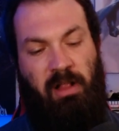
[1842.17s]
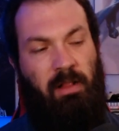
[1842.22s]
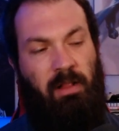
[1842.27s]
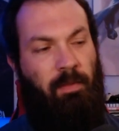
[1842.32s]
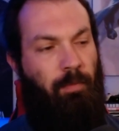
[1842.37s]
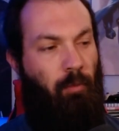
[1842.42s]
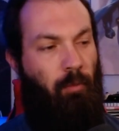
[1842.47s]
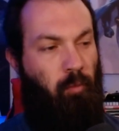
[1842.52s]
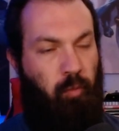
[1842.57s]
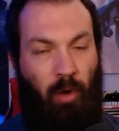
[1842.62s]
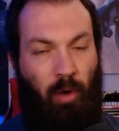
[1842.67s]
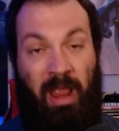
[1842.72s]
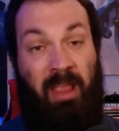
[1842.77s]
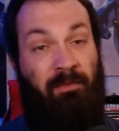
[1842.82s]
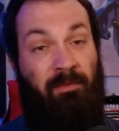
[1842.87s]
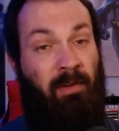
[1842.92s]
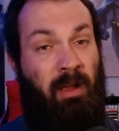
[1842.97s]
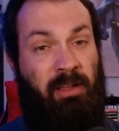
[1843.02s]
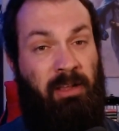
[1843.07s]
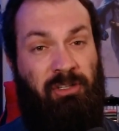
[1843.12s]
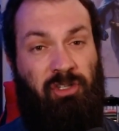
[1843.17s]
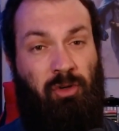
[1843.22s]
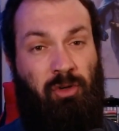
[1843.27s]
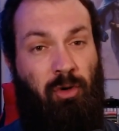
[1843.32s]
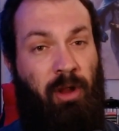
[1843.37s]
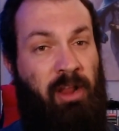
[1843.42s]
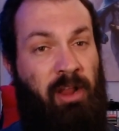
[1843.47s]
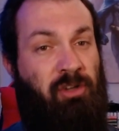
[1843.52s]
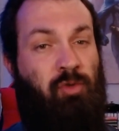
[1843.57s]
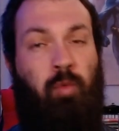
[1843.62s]
Reva is
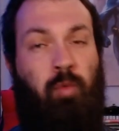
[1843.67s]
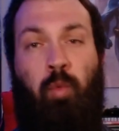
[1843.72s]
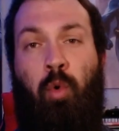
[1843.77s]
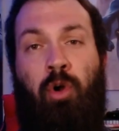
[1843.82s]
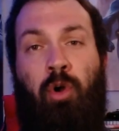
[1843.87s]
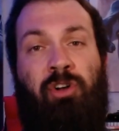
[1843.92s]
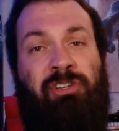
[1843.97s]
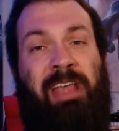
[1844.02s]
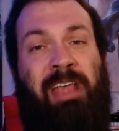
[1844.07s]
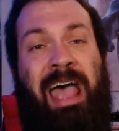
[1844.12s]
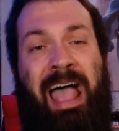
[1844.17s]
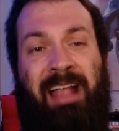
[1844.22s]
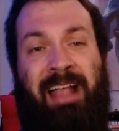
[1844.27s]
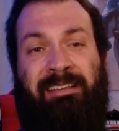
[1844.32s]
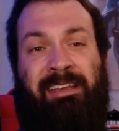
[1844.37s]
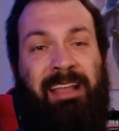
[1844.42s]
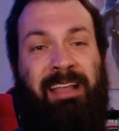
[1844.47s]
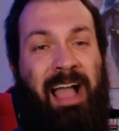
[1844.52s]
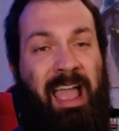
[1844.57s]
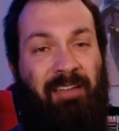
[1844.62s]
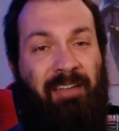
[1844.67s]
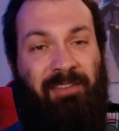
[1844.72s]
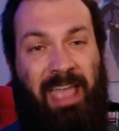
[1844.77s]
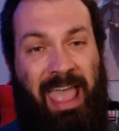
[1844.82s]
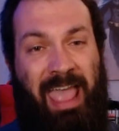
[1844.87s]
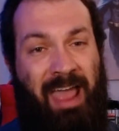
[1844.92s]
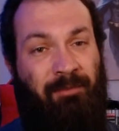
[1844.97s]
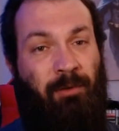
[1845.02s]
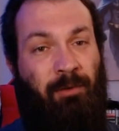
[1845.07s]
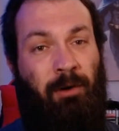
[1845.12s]
cringe. Worst acting I have
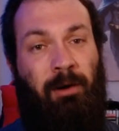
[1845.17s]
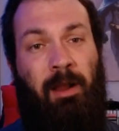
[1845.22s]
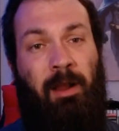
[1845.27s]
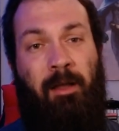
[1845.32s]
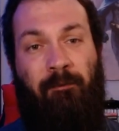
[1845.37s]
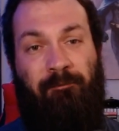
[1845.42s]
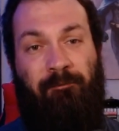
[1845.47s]
ever